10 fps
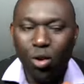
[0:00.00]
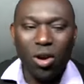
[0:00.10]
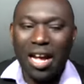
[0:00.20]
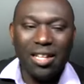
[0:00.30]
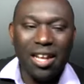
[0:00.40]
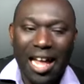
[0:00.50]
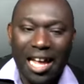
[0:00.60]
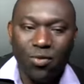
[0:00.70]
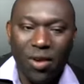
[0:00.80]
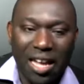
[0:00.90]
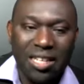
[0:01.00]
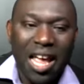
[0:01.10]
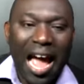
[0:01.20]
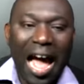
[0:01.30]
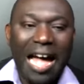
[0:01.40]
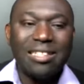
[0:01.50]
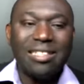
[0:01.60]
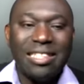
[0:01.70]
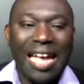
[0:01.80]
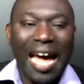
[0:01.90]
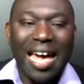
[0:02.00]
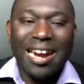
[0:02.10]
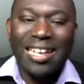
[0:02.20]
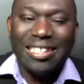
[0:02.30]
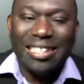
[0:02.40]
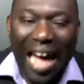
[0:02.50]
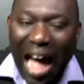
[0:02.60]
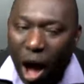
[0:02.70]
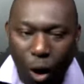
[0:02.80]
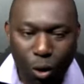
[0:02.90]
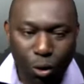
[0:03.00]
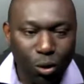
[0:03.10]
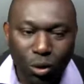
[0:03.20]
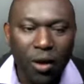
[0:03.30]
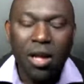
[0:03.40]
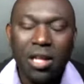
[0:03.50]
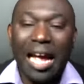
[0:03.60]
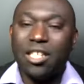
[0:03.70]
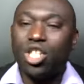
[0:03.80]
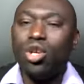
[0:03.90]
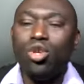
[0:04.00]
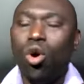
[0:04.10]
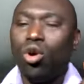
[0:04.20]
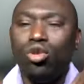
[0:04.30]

Look at the last verse. And thy renown, that's your